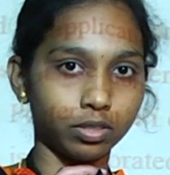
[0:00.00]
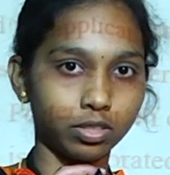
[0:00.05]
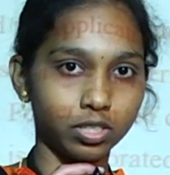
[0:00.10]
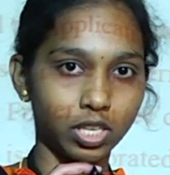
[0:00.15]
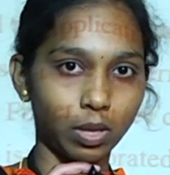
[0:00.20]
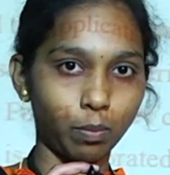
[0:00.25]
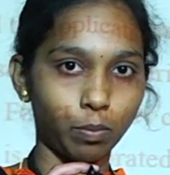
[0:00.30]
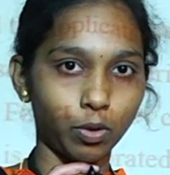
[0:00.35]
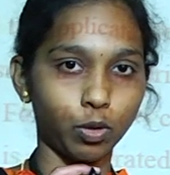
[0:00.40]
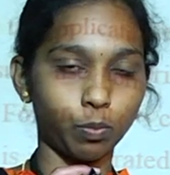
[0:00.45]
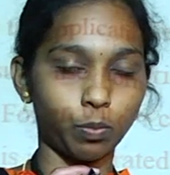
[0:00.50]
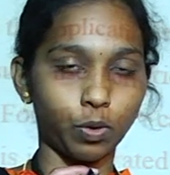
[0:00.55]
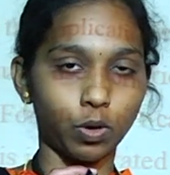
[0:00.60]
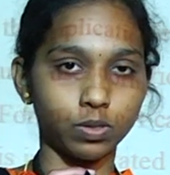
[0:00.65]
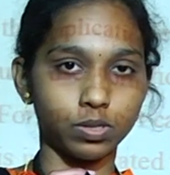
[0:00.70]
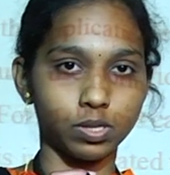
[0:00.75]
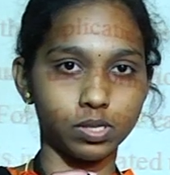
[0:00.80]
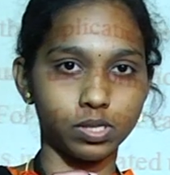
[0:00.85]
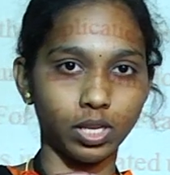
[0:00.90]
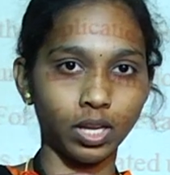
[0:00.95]
CPU
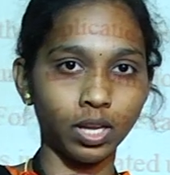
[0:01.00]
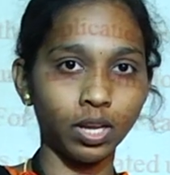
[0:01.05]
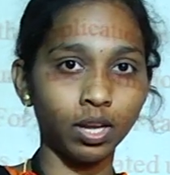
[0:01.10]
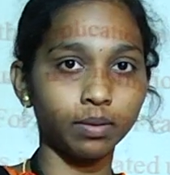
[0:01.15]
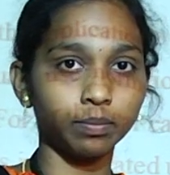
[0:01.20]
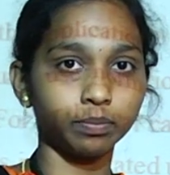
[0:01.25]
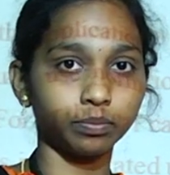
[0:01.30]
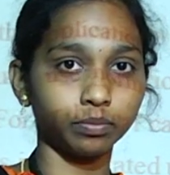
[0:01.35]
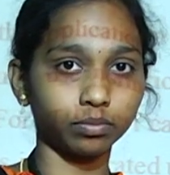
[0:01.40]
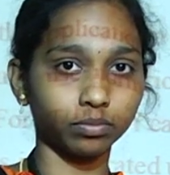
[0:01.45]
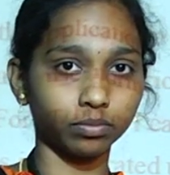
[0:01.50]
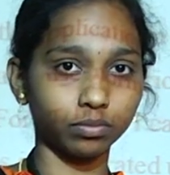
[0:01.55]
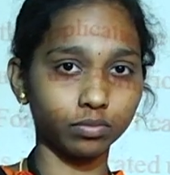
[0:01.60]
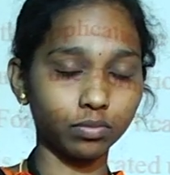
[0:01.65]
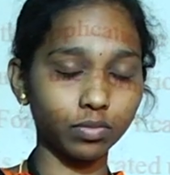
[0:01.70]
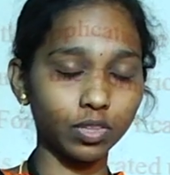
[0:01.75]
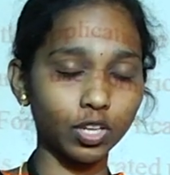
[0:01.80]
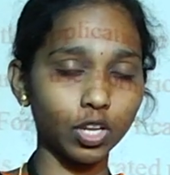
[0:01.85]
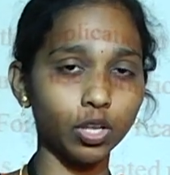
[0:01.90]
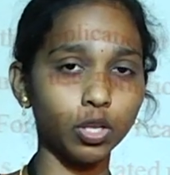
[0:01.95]
processing
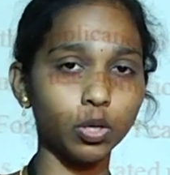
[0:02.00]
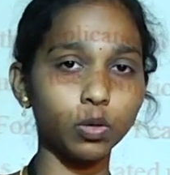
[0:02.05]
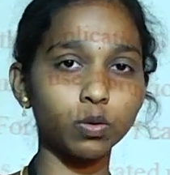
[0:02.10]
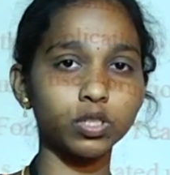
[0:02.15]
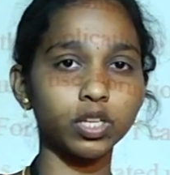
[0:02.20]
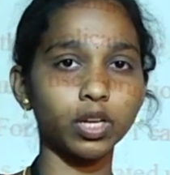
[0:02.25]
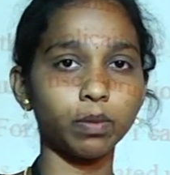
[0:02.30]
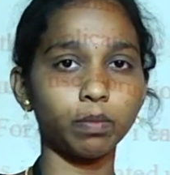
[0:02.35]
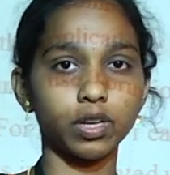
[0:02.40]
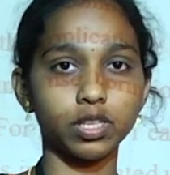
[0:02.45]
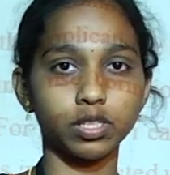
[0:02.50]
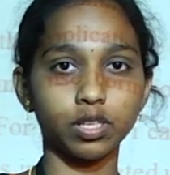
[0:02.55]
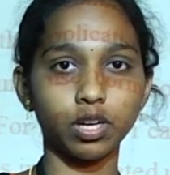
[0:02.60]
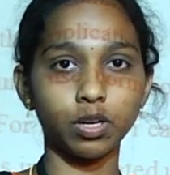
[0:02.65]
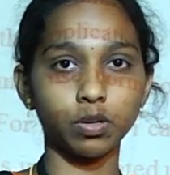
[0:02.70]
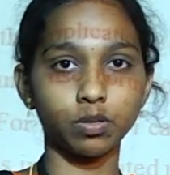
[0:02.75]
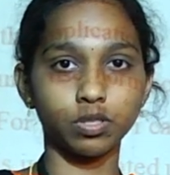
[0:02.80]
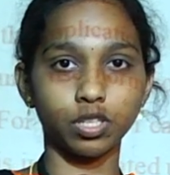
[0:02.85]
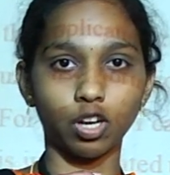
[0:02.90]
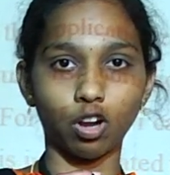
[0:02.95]
user must
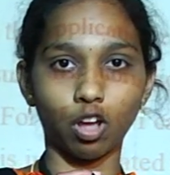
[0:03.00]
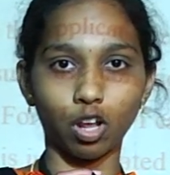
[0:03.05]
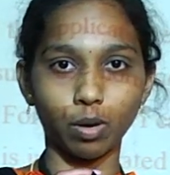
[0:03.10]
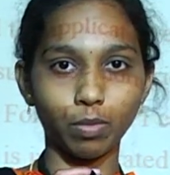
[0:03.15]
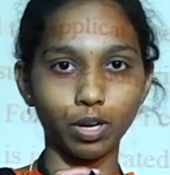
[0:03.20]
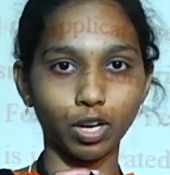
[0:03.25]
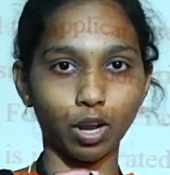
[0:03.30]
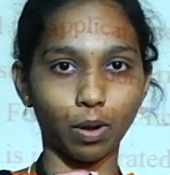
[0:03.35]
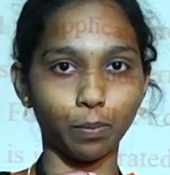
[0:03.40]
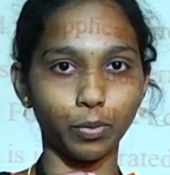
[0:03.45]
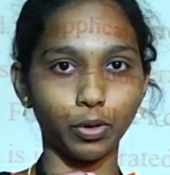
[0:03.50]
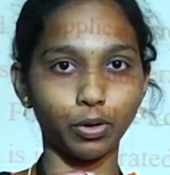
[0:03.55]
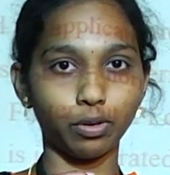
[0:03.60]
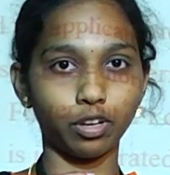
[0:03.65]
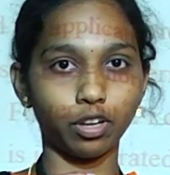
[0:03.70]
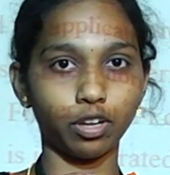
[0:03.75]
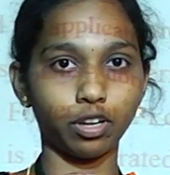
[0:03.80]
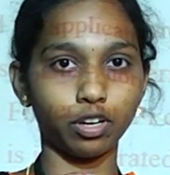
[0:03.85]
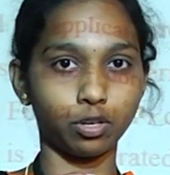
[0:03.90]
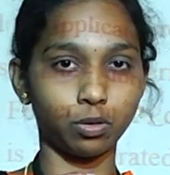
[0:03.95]
not use the normal
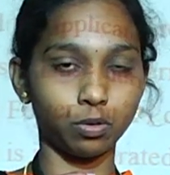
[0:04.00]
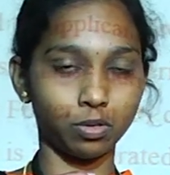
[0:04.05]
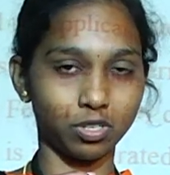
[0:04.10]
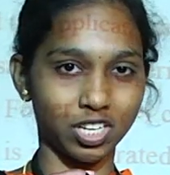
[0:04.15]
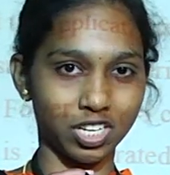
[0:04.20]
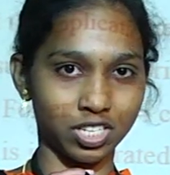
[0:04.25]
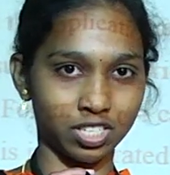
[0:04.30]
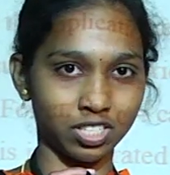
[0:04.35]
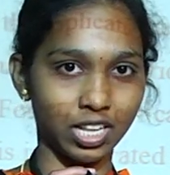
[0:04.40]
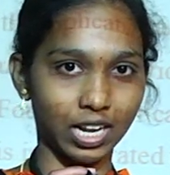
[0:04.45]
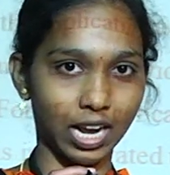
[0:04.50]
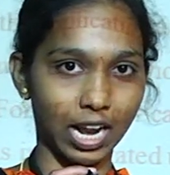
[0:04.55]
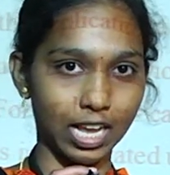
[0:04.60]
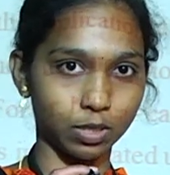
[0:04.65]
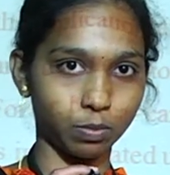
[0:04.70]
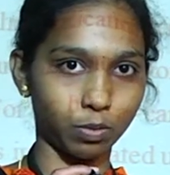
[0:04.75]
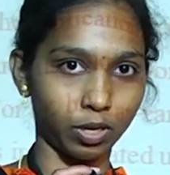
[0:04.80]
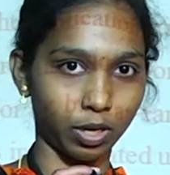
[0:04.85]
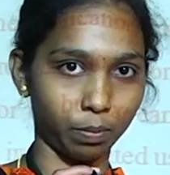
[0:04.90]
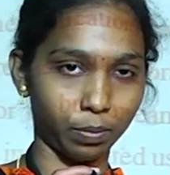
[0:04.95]
computer to judge the
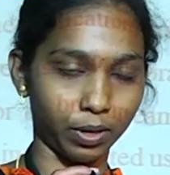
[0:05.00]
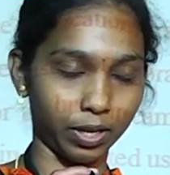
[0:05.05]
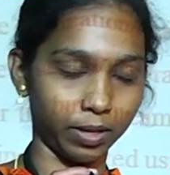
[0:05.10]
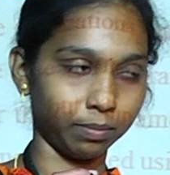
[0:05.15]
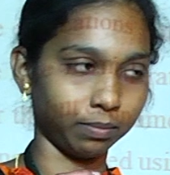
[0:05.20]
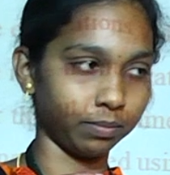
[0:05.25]
Raspberry Pi.